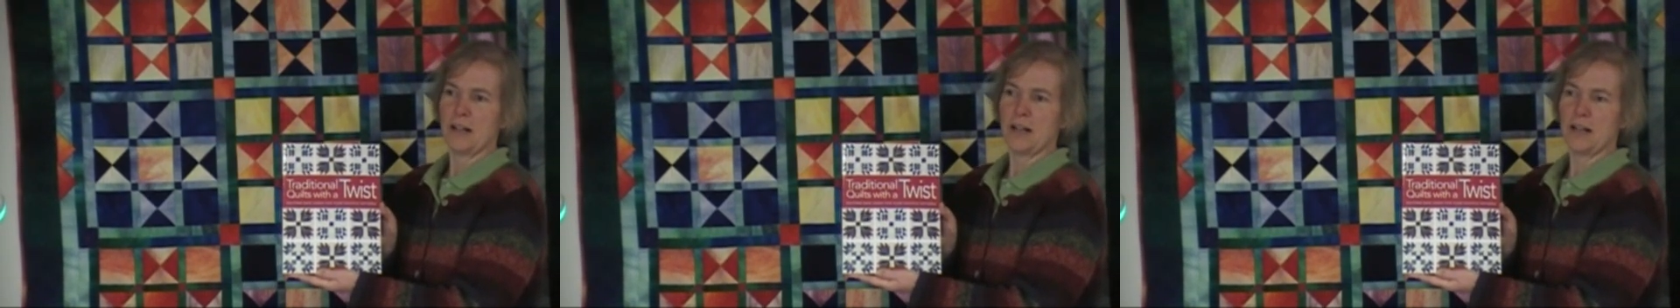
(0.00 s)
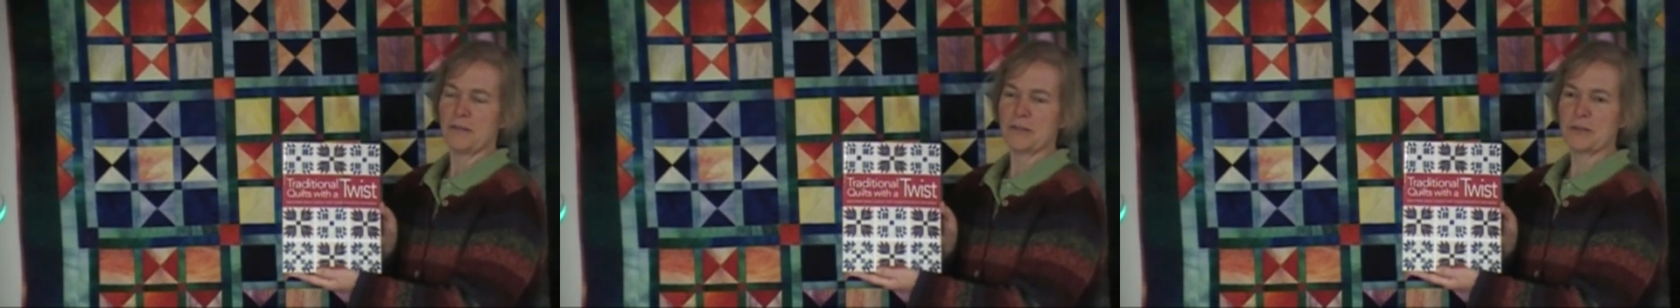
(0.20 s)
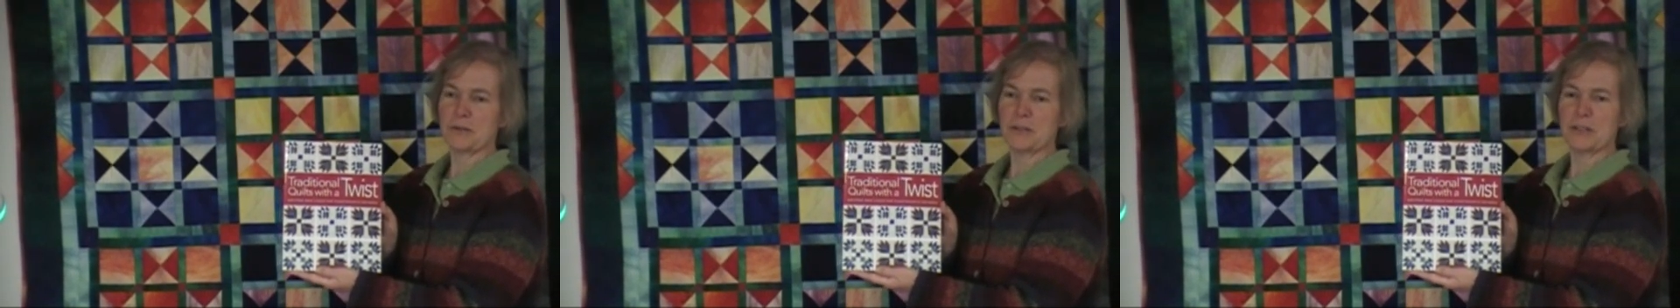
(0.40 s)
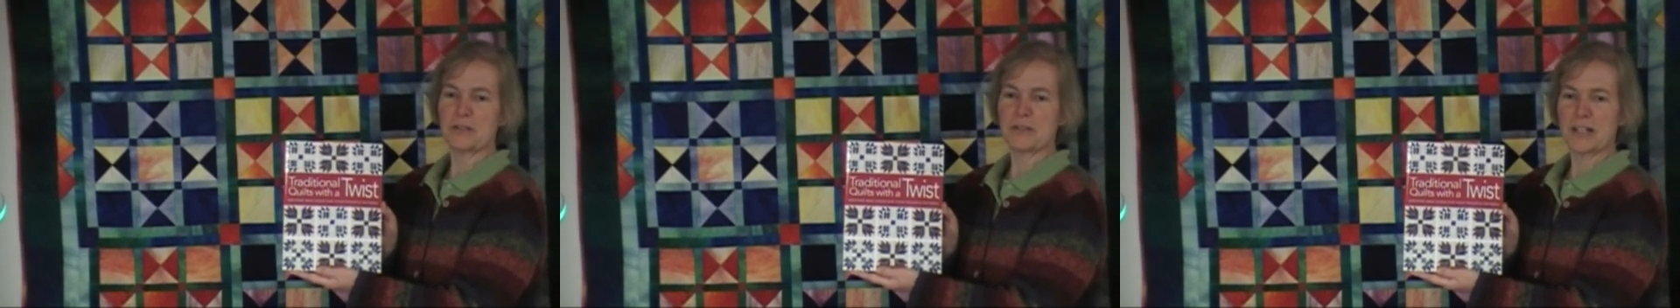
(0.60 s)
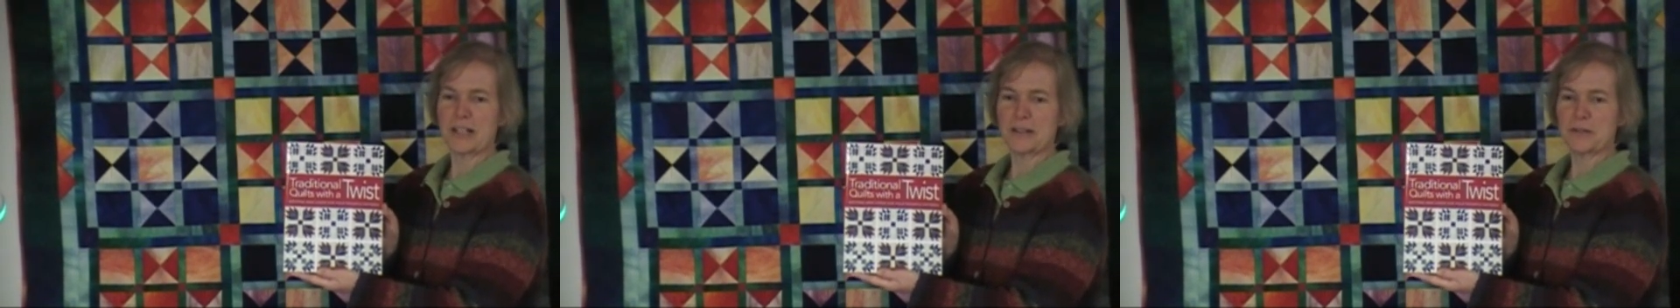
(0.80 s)
half square
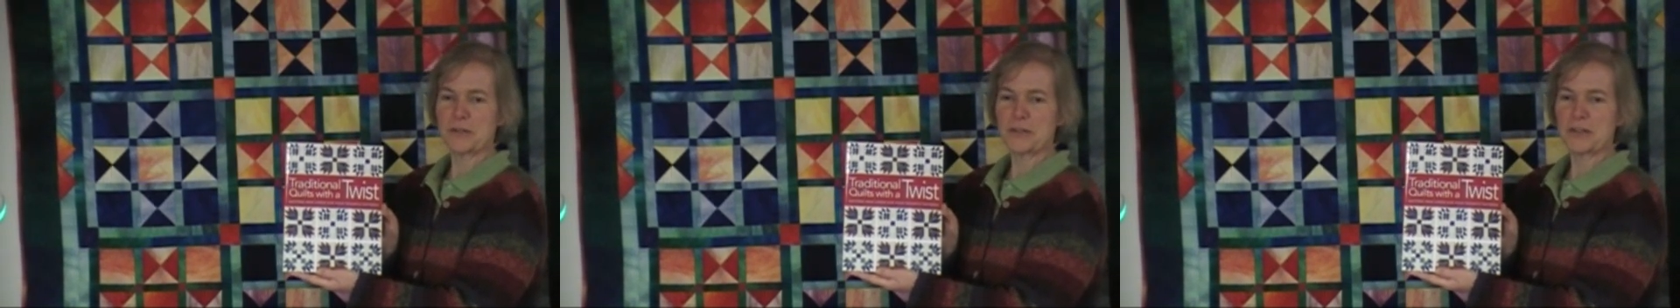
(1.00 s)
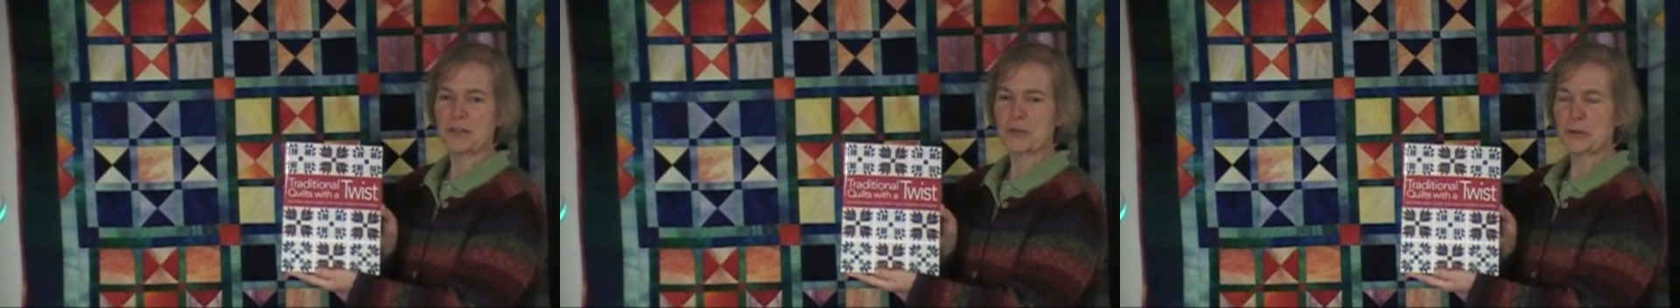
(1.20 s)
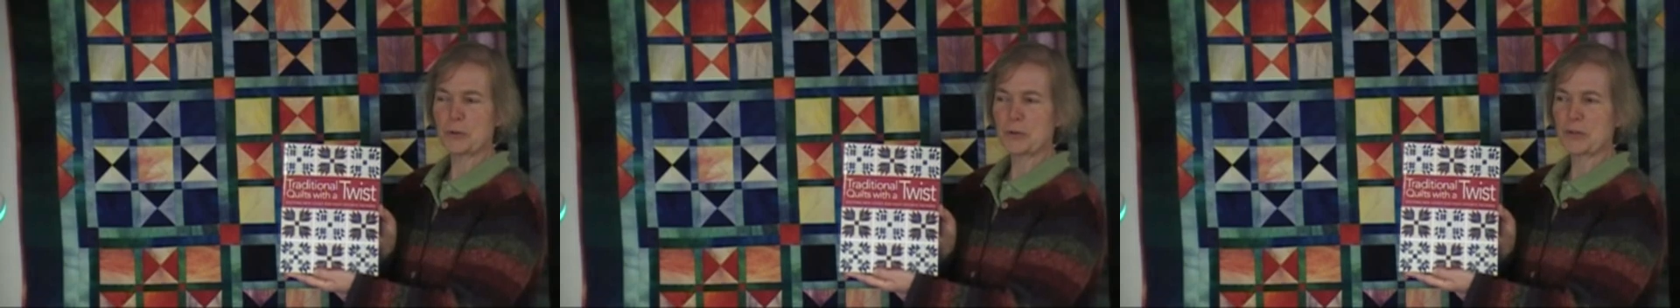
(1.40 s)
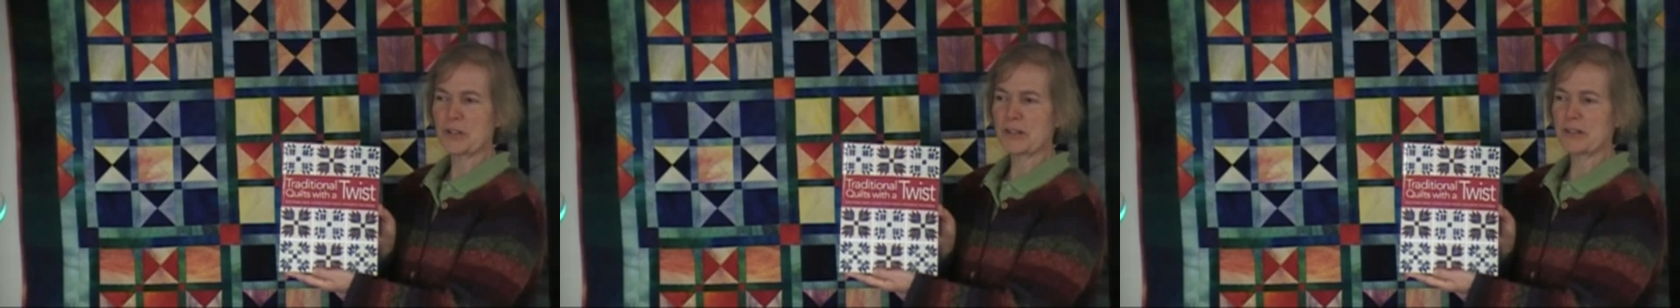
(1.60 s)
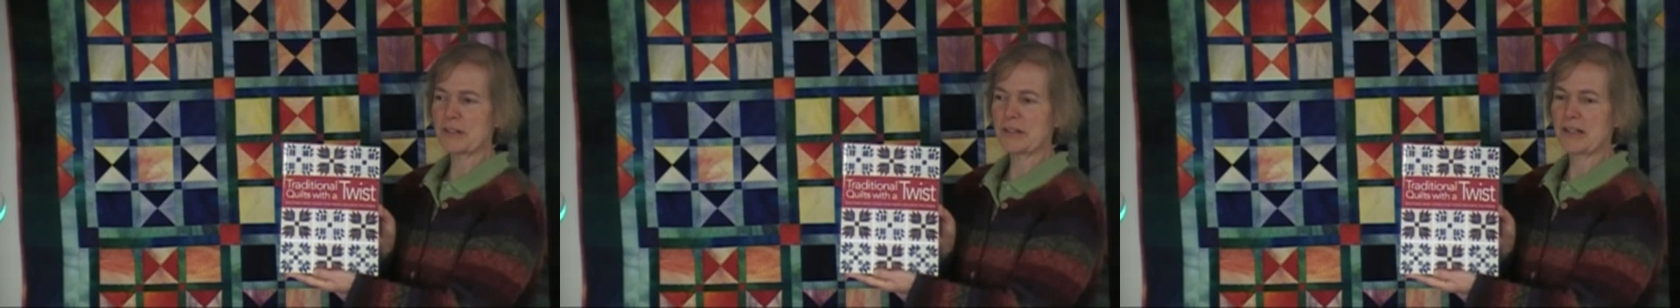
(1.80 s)
triangles in the
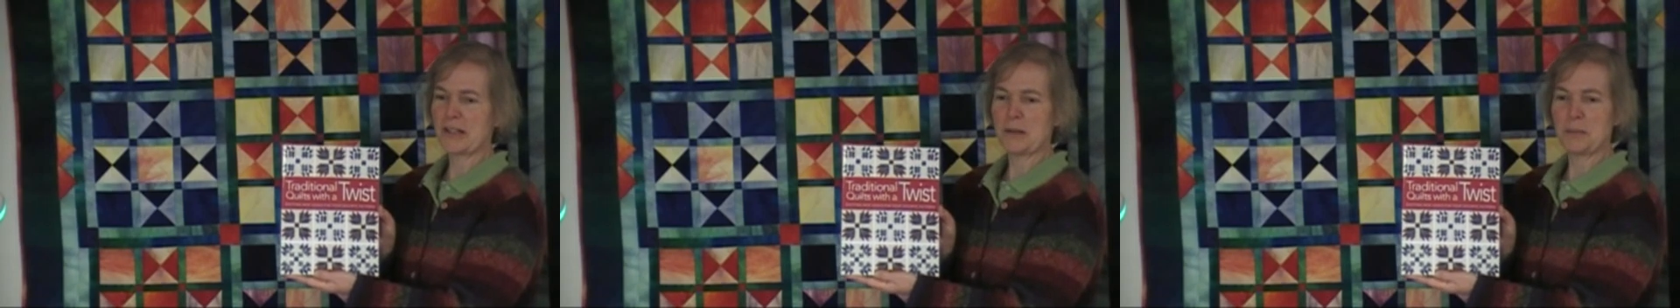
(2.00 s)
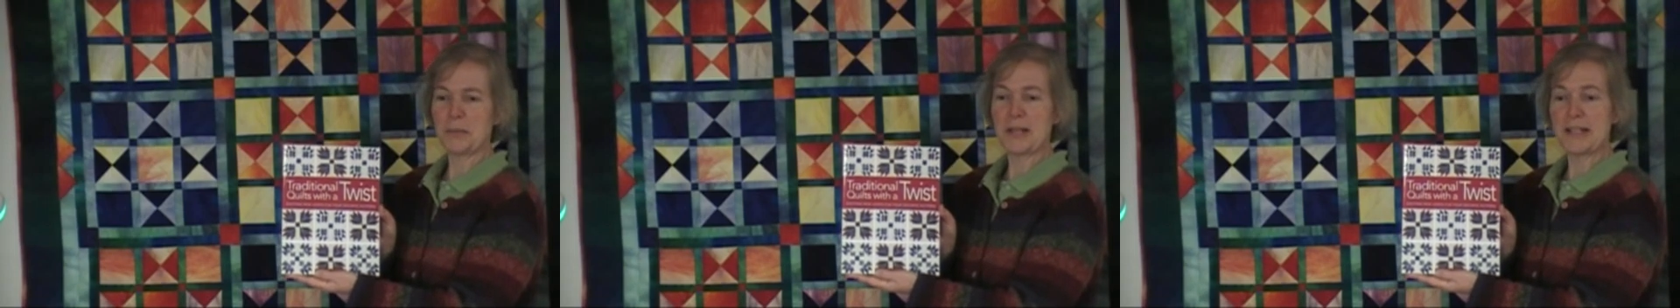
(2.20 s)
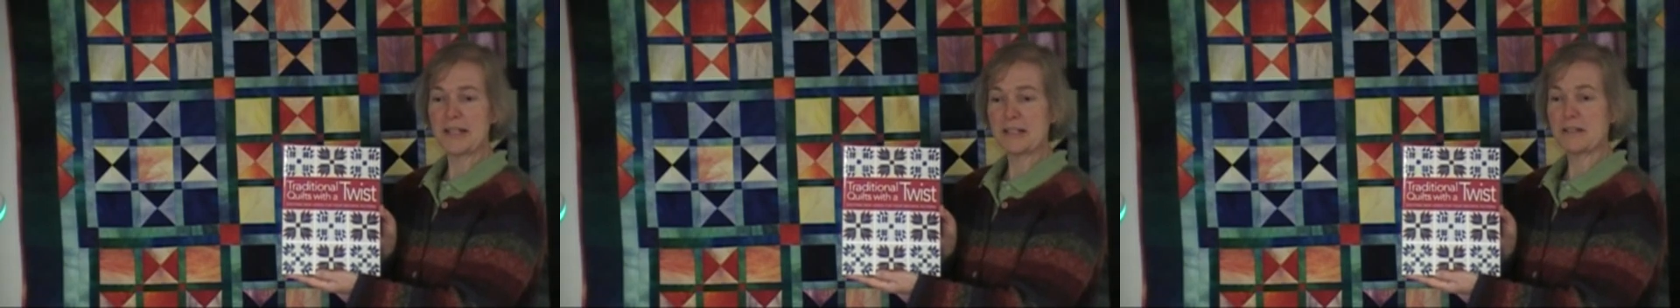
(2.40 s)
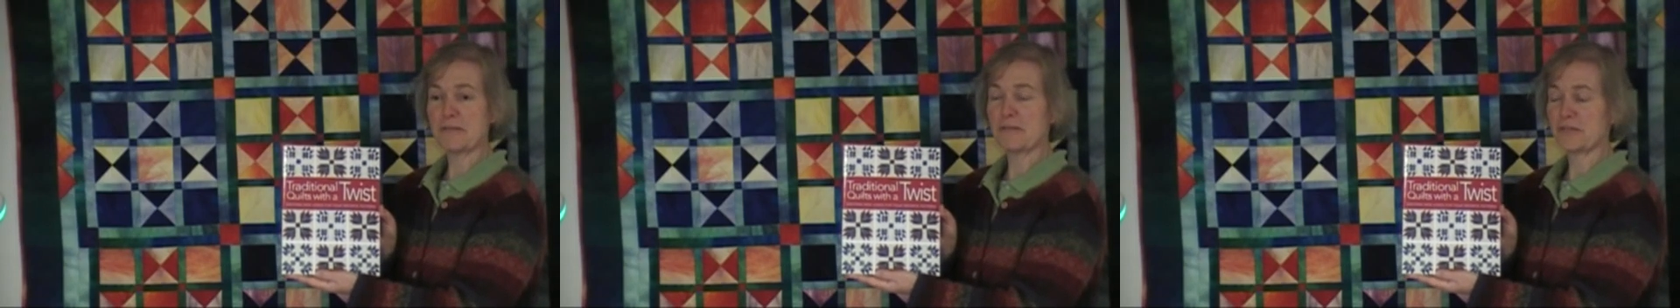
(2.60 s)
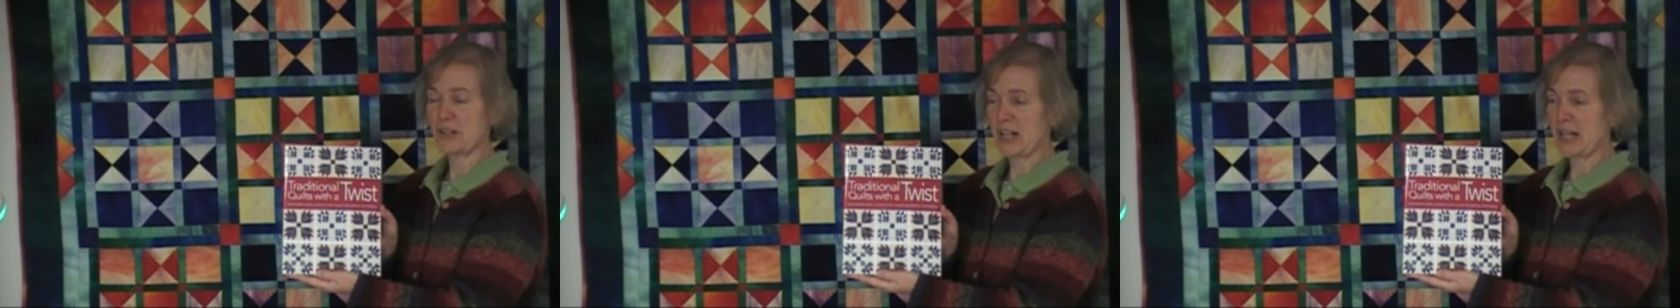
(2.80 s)
corners and a pieced
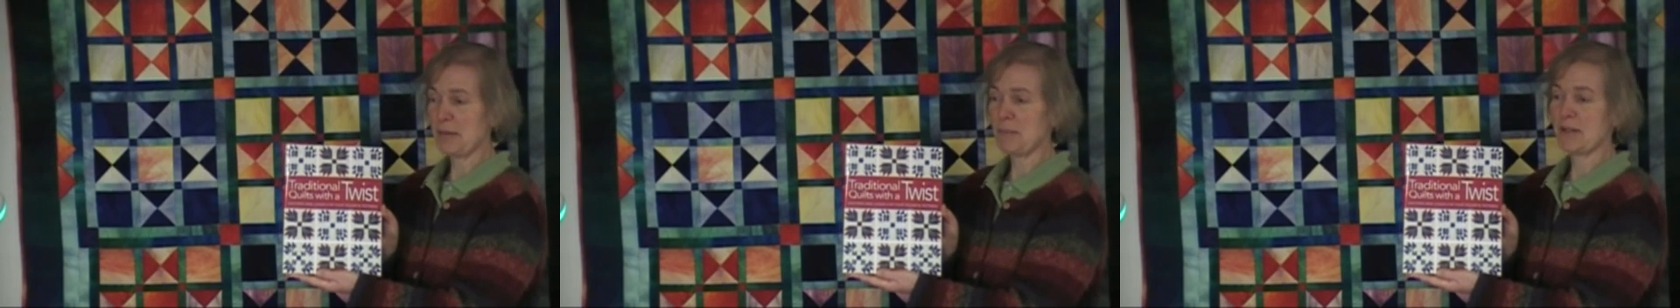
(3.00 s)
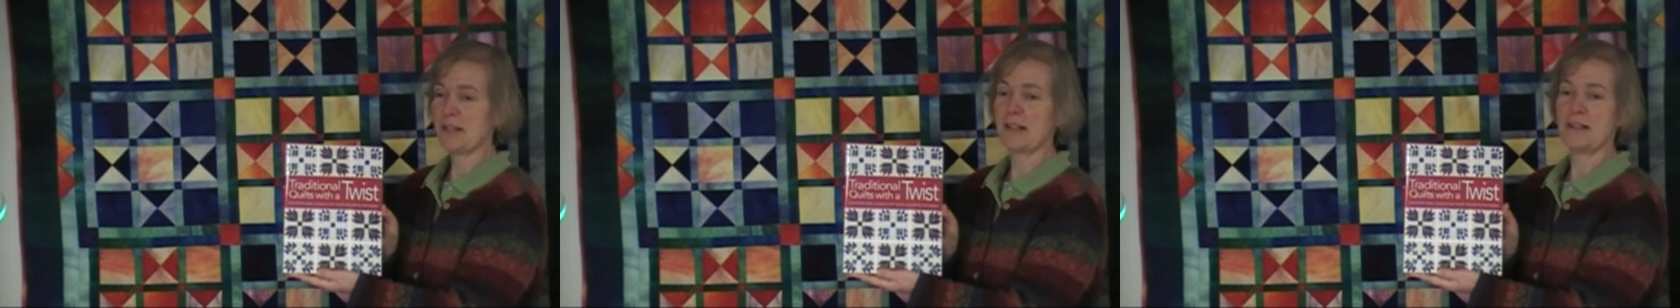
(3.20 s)
frame,